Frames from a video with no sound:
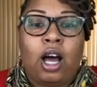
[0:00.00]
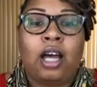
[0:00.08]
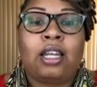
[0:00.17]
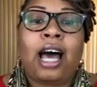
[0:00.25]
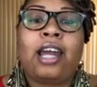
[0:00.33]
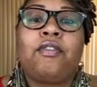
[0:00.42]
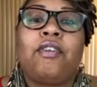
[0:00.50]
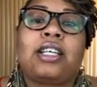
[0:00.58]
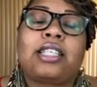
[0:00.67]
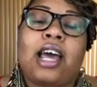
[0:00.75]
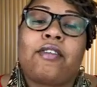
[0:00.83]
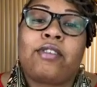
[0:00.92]
A lot of
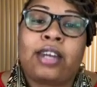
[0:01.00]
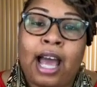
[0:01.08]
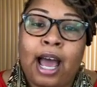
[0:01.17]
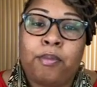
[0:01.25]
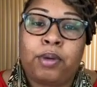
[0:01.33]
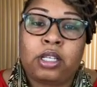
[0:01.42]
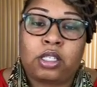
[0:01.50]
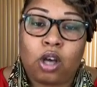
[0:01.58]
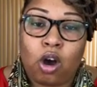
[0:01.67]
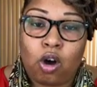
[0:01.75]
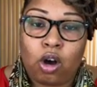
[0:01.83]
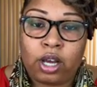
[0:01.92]
us have not been
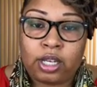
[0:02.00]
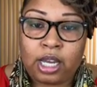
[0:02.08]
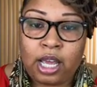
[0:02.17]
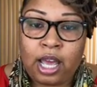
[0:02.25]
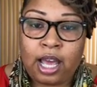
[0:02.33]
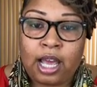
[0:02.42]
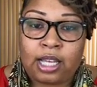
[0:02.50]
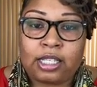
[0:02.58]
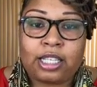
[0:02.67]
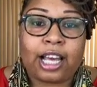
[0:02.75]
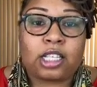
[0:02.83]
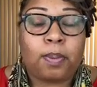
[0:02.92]
taught
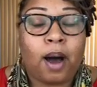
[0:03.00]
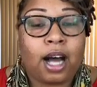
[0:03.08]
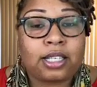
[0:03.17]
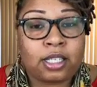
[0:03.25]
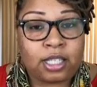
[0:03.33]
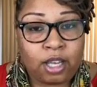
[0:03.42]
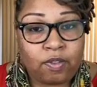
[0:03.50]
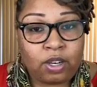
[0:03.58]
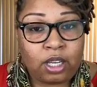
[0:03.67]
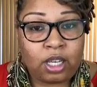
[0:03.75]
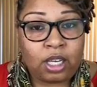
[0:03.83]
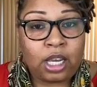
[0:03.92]
sex
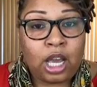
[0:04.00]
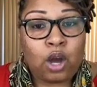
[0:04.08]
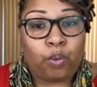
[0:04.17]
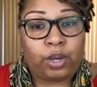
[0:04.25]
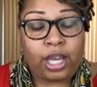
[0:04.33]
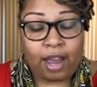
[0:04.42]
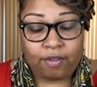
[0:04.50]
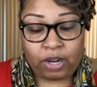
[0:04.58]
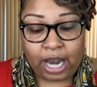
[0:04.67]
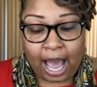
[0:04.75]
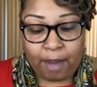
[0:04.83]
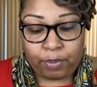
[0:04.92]
positivity. We have
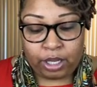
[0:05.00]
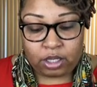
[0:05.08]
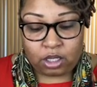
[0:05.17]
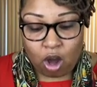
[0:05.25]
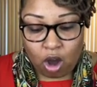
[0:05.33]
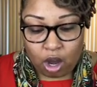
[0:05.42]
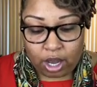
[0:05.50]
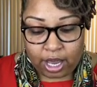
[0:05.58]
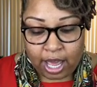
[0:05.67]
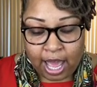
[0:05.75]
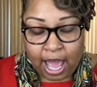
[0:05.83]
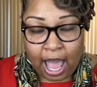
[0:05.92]
not been taught
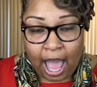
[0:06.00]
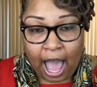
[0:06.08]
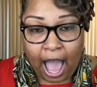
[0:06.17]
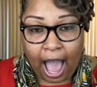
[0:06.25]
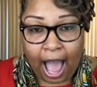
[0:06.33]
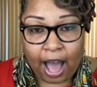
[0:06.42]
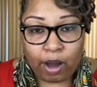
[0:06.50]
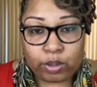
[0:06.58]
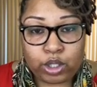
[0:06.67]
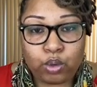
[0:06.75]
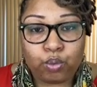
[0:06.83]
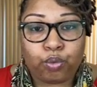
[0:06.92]
how
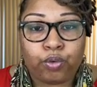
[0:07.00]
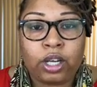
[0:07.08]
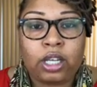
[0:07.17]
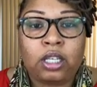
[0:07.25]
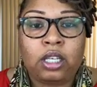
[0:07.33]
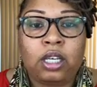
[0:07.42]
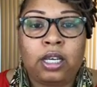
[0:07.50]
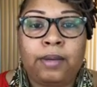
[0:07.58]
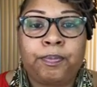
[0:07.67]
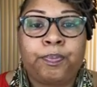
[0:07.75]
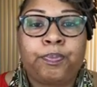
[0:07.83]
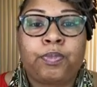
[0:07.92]
to
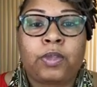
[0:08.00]
really.